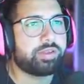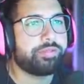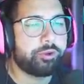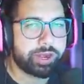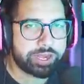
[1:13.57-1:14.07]
of
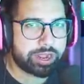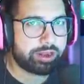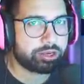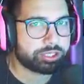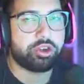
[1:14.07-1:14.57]
thirty
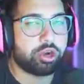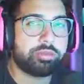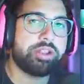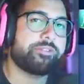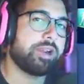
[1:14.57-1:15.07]
dollars.
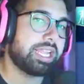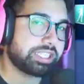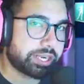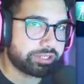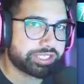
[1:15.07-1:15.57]
Normally for a
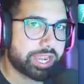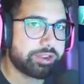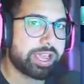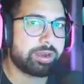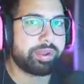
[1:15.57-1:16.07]
legendary skin,
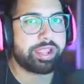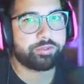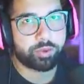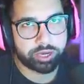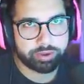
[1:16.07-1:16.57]
you gotta pay
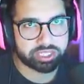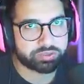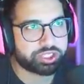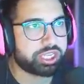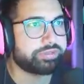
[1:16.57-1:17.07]
twenty bucks,
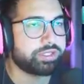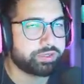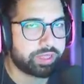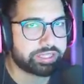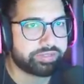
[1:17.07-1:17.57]
which gives you two
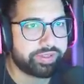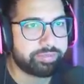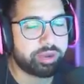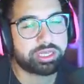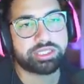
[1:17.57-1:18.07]
thousand
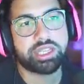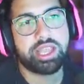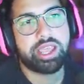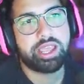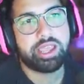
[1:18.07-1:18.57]
V-Bucks.
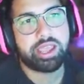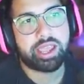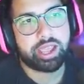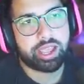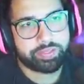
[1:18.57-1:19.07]

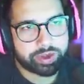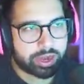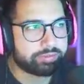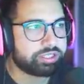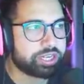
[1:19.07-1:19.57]
And then
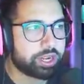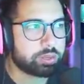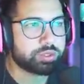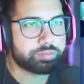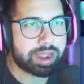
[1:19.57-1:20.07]
obviously it
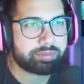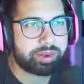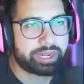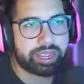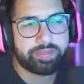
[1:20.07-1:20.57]
comes with a back
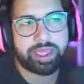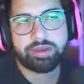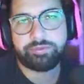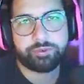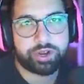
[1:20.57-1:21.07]
bling. And then
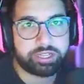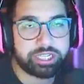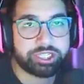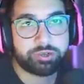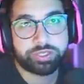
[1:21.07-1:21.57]
for an
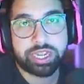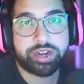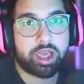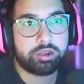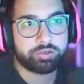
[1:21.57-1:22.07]
additional ten
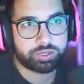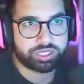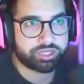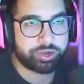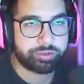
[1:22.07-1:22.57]
dollars, which
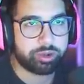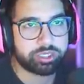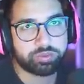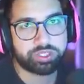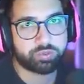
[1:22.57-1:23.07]
is thirty
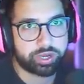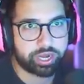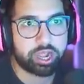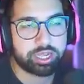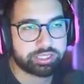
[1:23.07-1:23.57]
bucks, which is what it
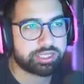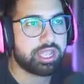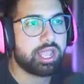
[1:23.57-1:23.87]
costs,